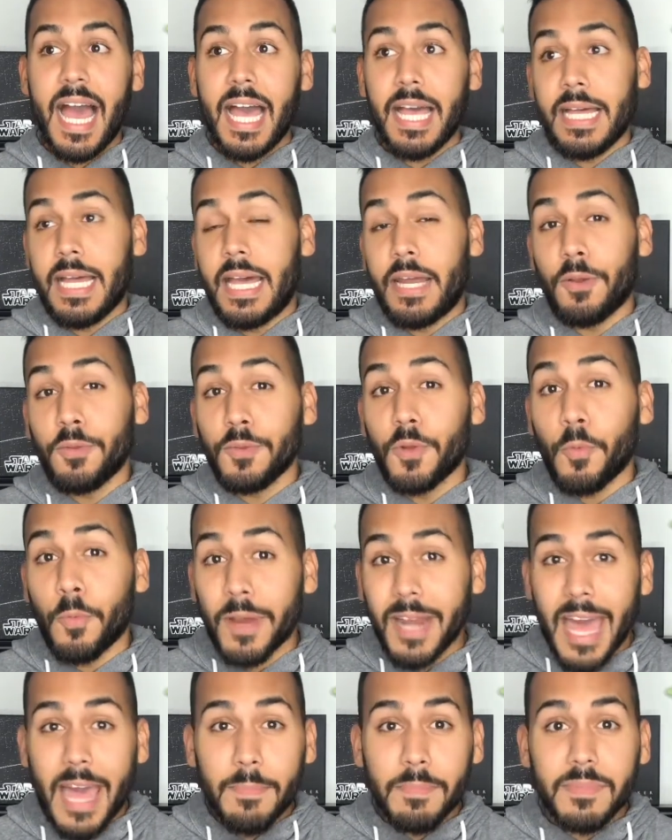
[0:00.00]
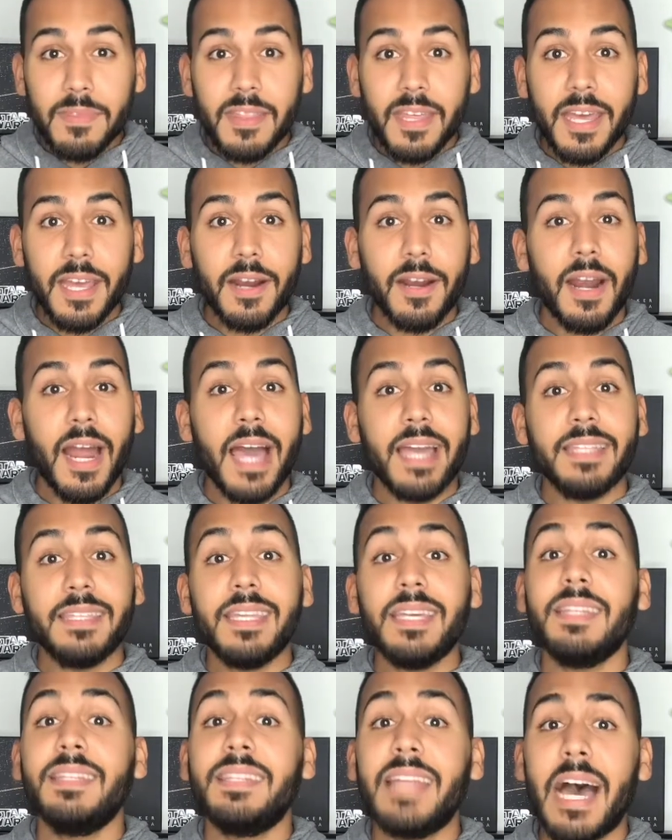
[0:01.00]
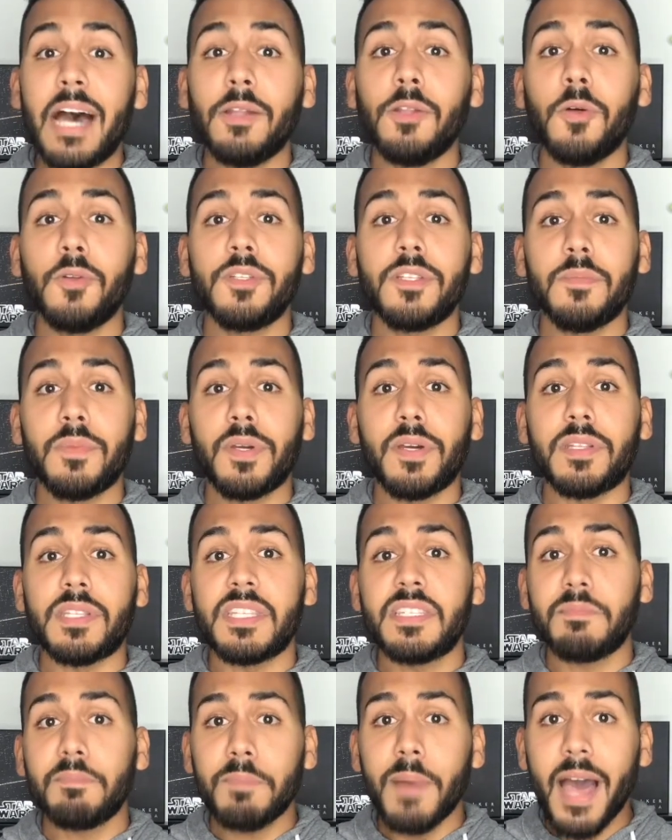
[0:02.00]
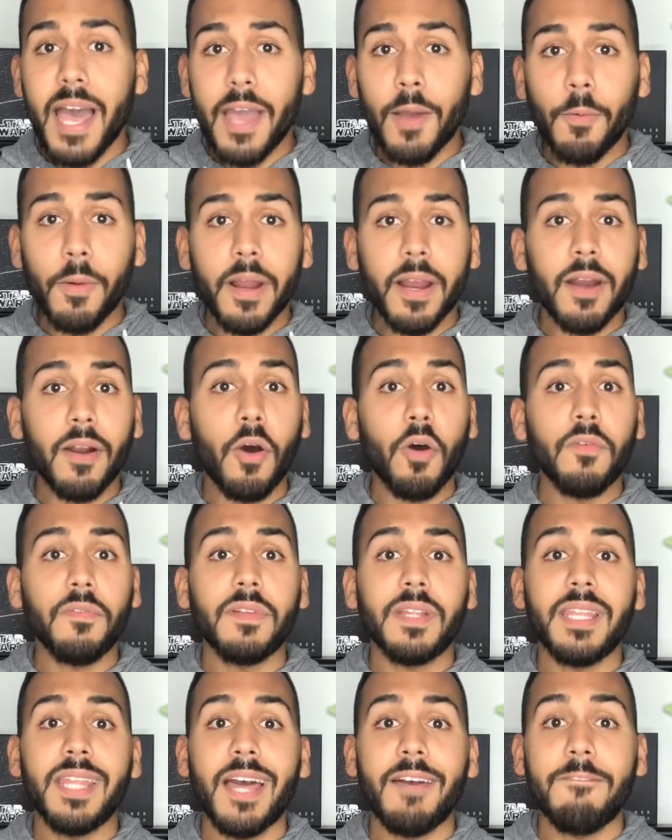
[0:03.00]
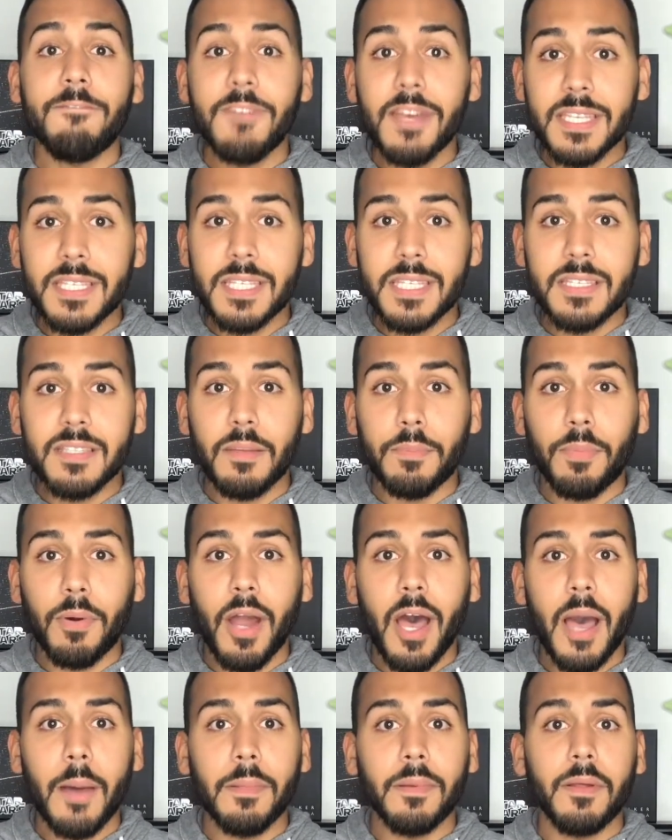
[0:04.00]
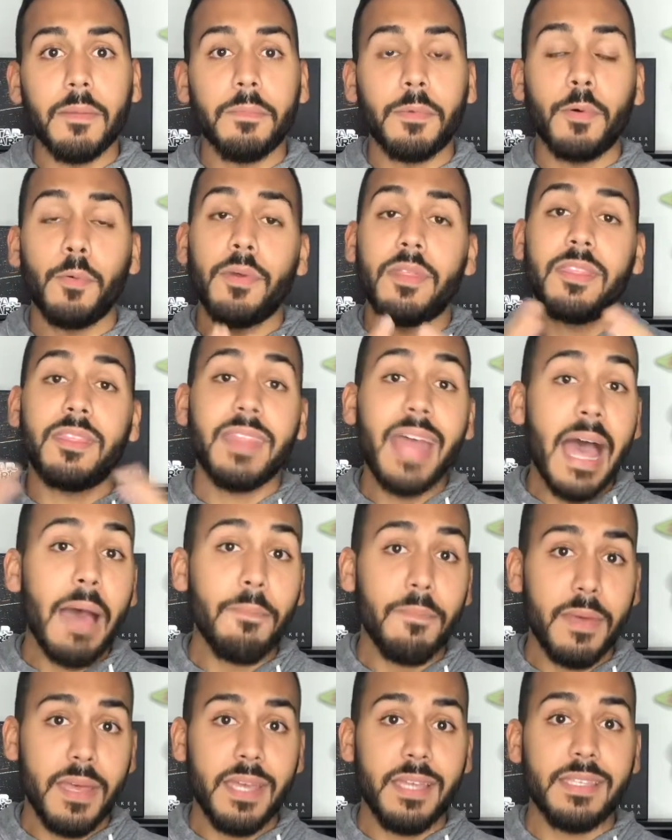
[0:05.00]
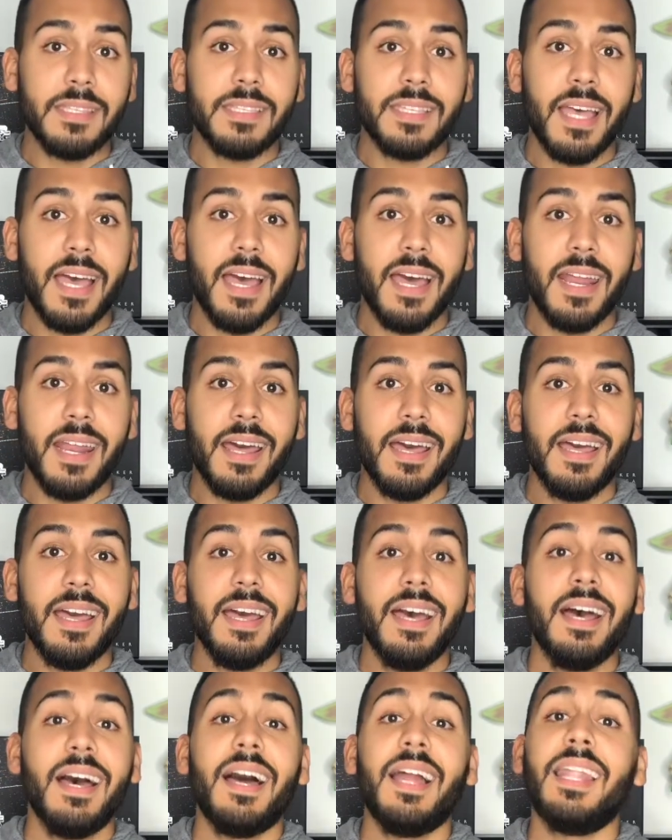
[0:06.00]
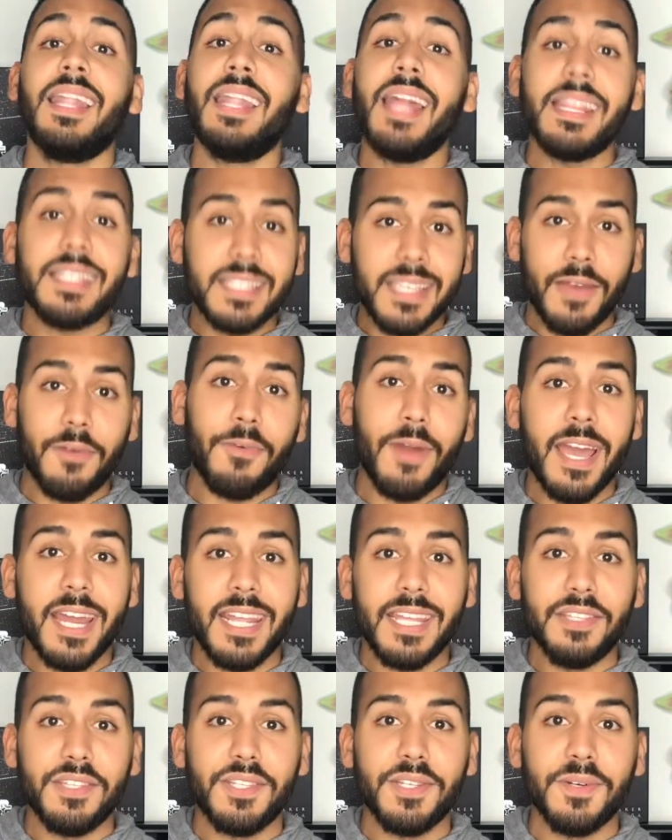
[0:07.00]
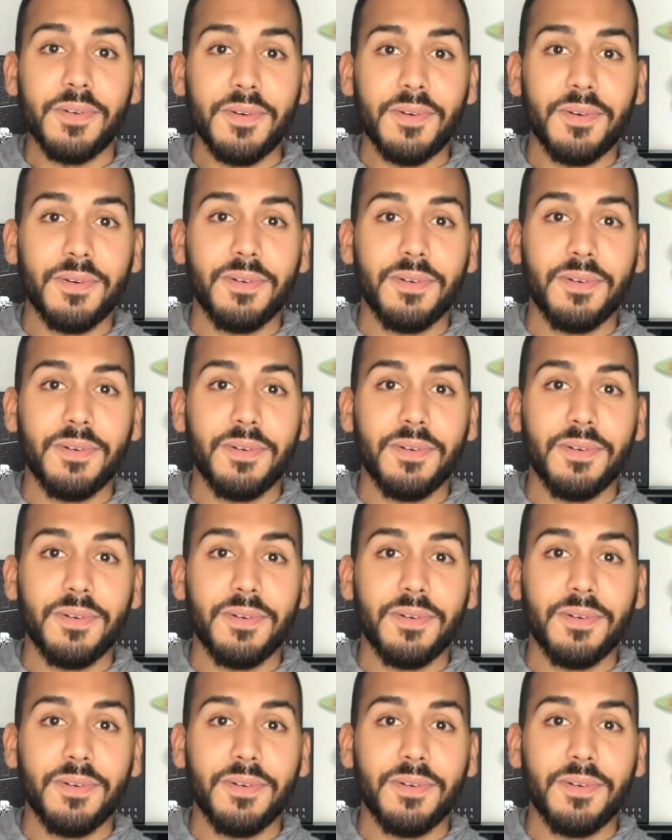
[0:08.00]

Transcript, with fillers: I don't know what happened there. I did download some good spyware. Hopefully, that fixes the problem. But with that being said, let's get right into